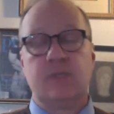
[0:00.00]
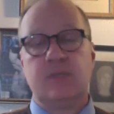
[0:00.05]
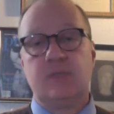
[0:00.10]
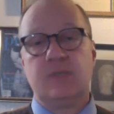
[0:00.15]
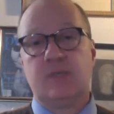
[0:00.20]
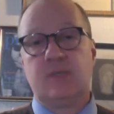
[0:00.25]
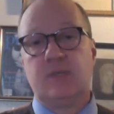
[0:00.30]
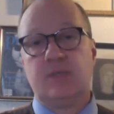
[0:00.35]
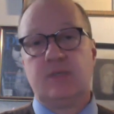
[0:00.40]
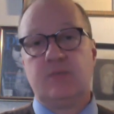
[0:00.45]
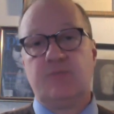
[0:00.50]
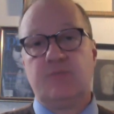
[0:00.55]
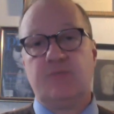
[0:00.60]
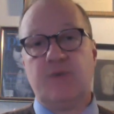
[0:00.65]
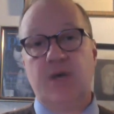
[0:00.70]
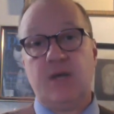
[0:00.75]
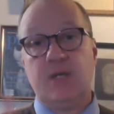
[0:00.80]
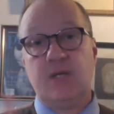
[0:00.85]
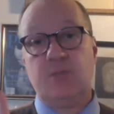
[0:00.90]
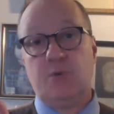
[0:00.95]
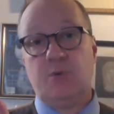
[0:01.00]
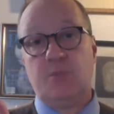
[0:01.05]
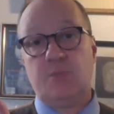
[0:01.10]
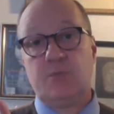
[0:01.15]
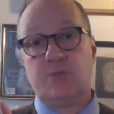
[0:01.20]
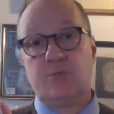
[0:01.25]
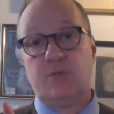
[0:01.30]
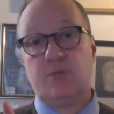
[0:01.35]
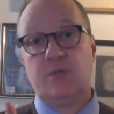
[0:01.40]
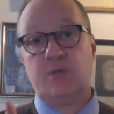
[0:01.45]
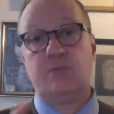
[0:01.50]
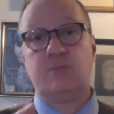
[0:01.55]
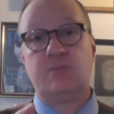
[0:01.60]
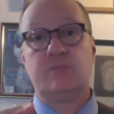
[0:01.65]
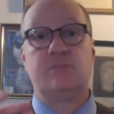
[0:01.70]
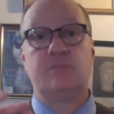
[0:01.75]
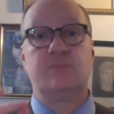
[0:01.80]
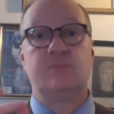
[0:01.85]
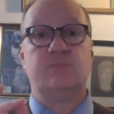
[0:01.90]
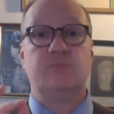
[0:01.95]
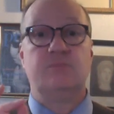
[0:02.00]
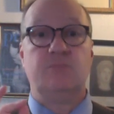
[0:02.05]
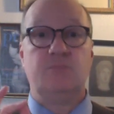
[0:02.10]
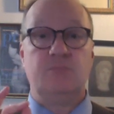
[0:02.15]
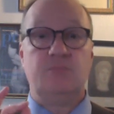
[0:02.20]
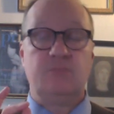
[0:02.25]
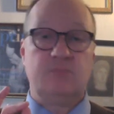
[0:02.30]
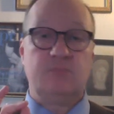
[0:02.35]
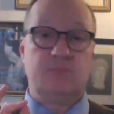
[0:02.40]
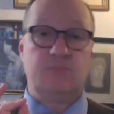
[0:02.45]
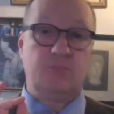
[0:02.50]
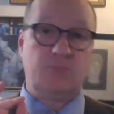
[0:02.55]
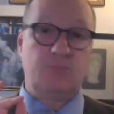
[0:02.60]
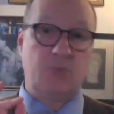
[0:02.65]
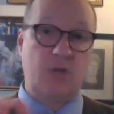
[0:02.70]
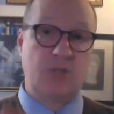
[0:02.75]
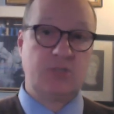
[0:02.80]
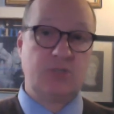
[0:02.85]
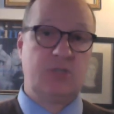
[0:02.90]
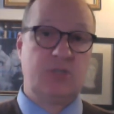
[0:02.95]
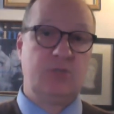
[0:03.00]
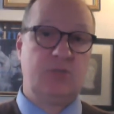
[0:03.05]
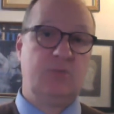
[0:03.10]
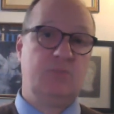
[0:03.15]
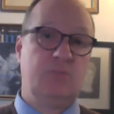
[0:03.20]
To, to find the perpetrator, prosecute